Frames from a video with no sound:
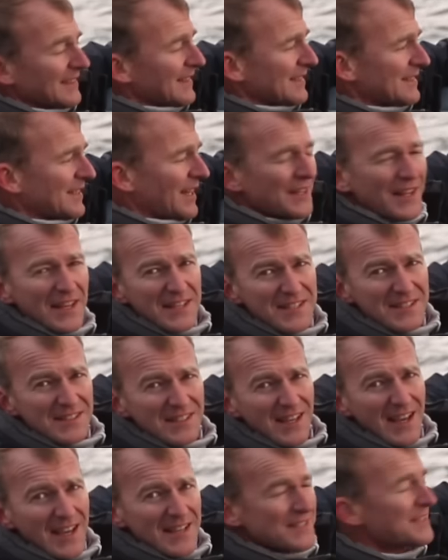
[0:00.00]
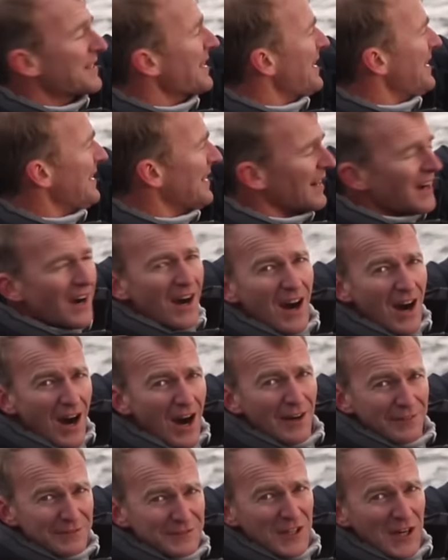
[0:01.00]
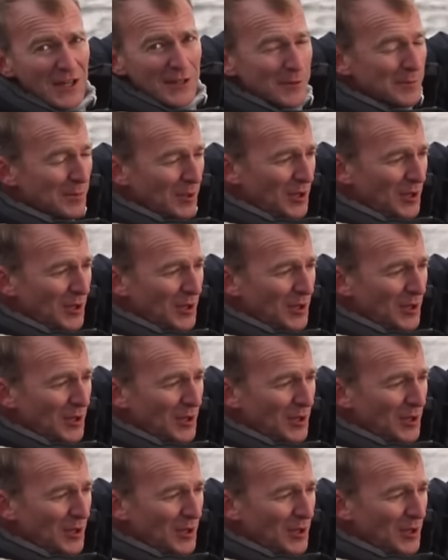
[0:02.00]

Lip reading: So this is the aft gun on